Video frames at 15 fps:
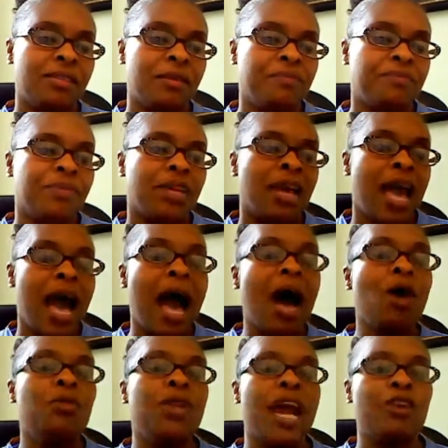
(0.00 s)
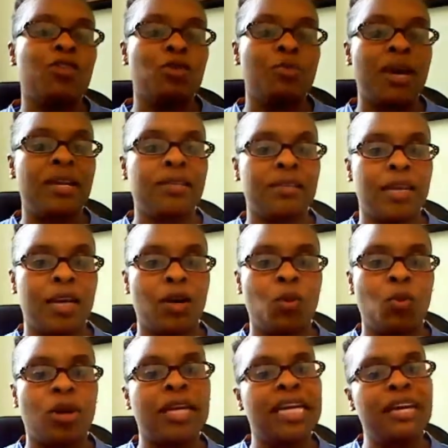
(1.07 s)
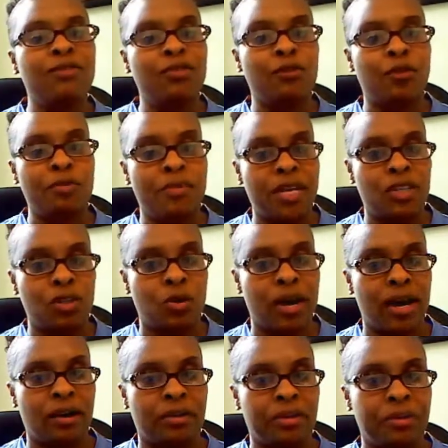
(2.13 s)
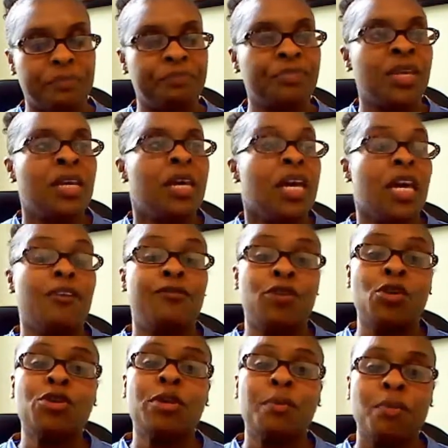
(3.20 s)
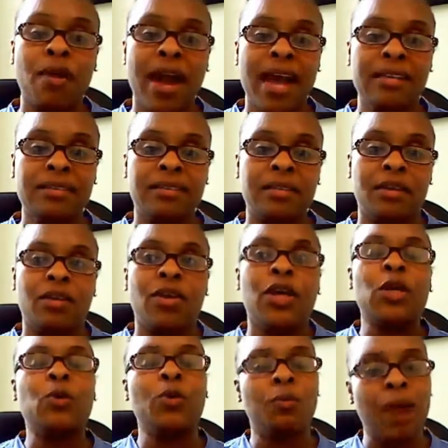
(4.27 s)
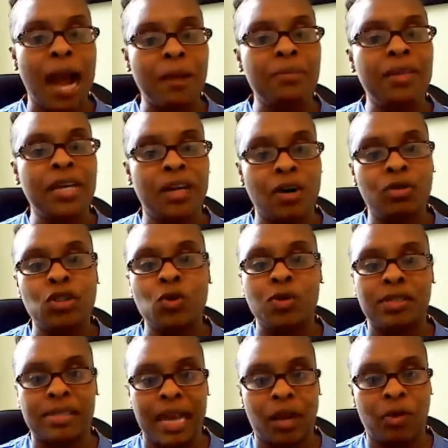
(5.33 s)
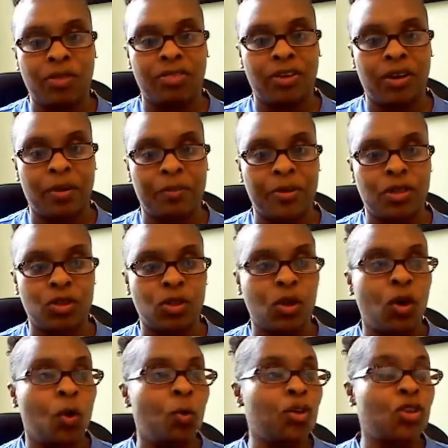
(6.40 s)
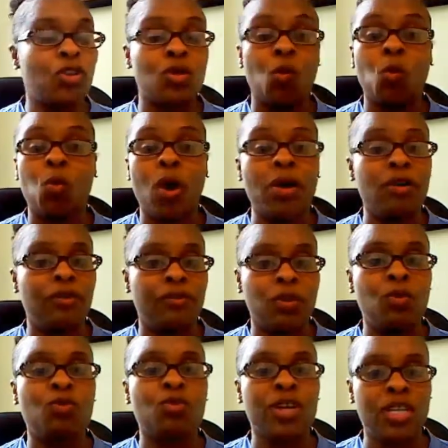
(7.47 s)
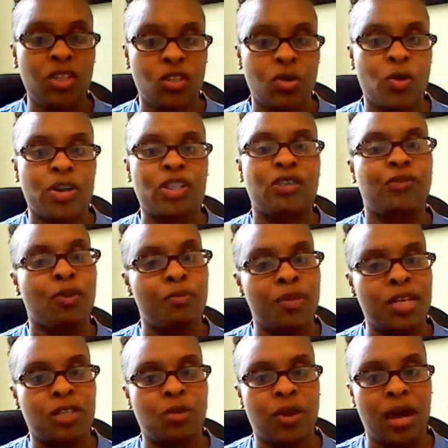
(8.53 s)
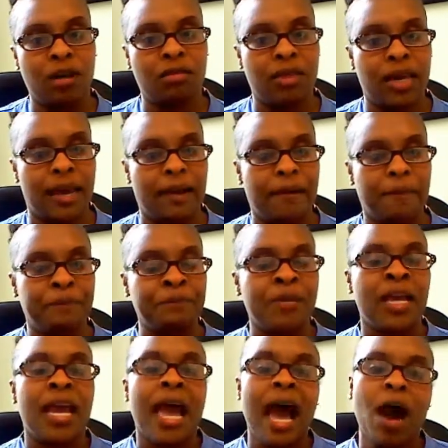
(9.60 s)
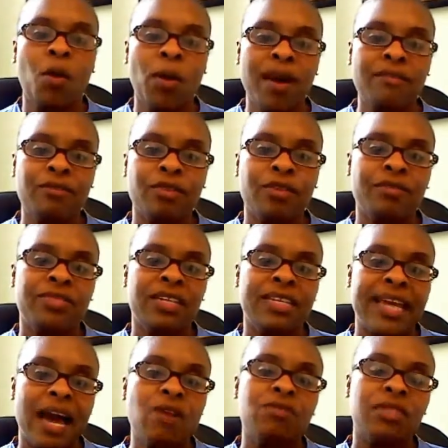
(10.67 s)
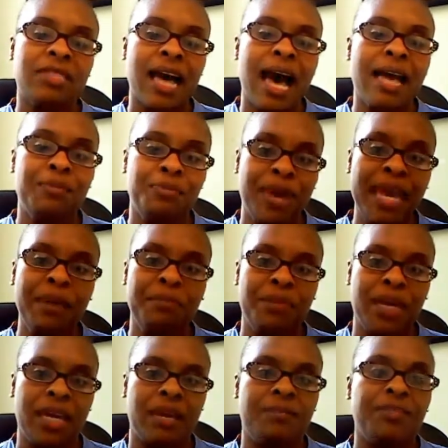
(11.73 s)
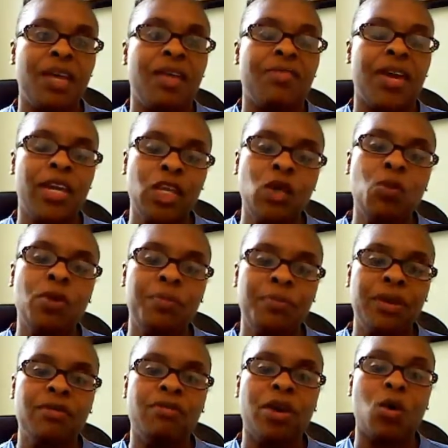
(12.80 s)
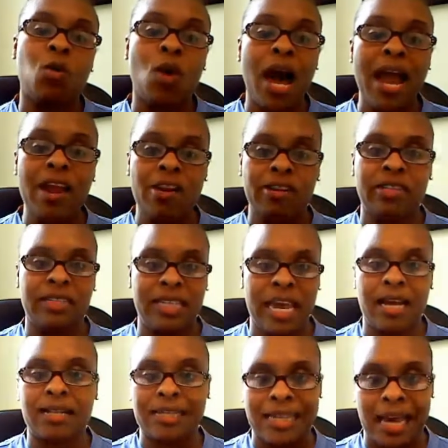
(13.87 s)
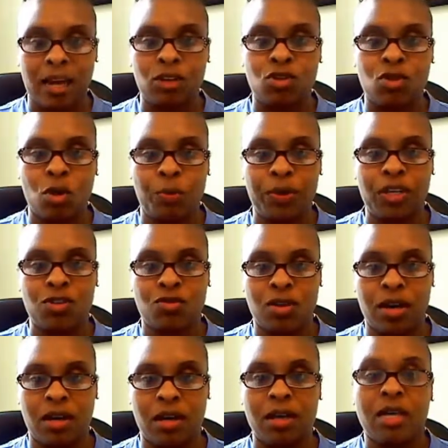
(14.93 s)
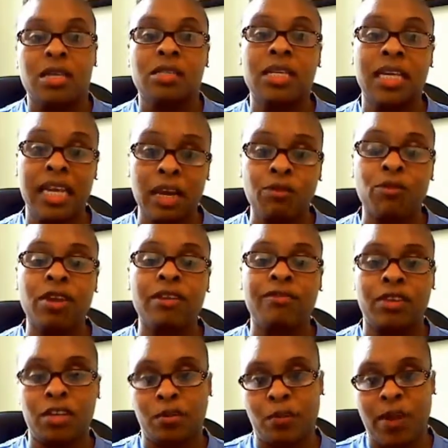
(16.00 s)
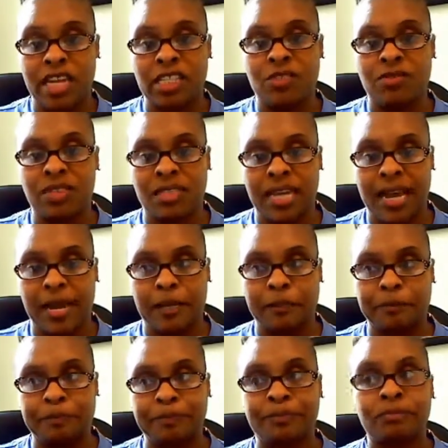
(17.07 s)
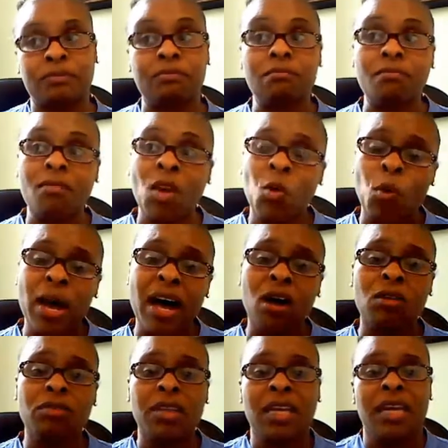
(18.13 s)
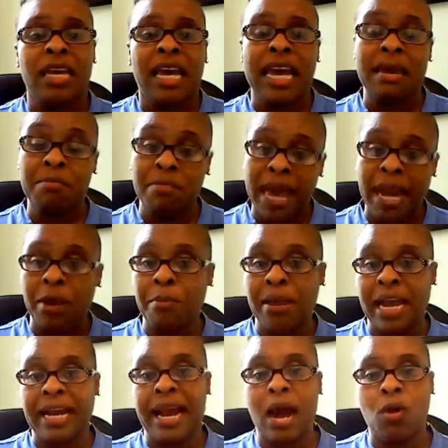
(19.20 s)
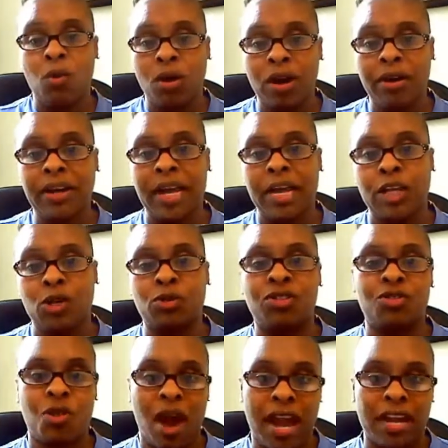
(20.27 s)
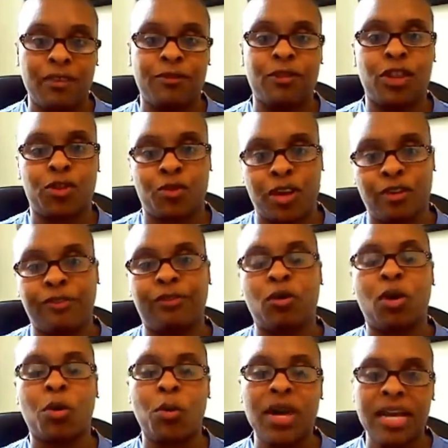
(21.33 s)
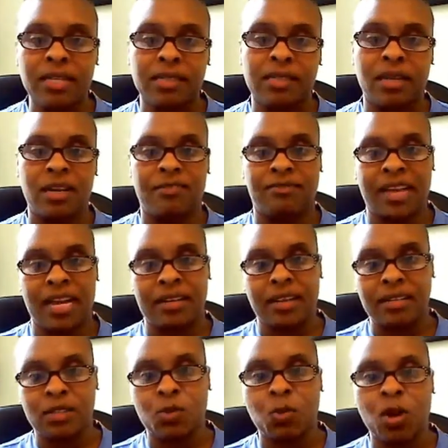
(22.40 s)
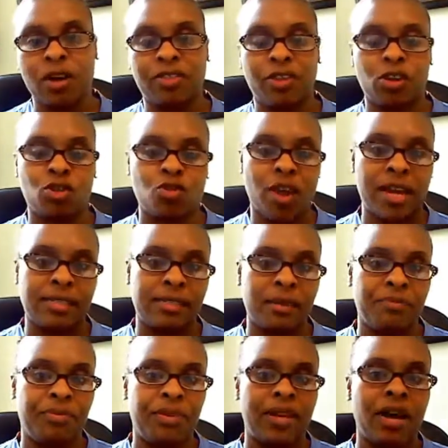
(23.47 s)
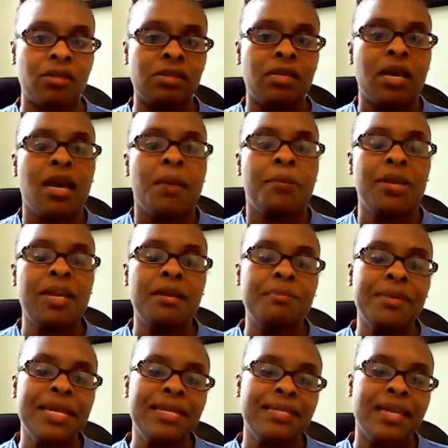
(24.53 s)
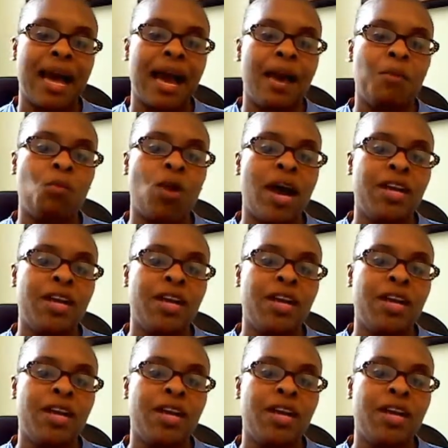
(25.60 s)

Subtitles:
So think about this, how natural medicine can work even for mental health. If you're depressed, you would probably go to a psychotherapist, which is a wonderful resource for mental health care. However, the downside may be that you would be required to take a psychotropic drug to get rid of the depressive state. Well, it may or may not work, and you'll try it for 3 or 4 weeks, and if that doesn't work, they'll try something else.